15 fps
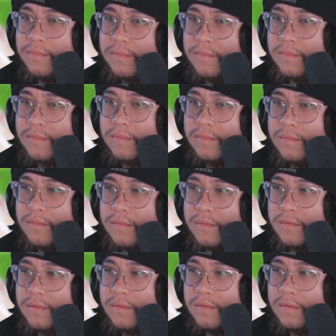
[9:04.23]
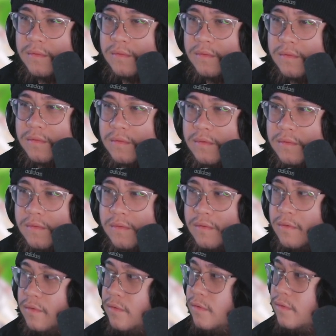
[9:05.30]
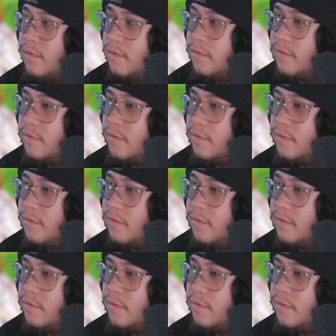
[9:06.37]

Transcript: (not speaking)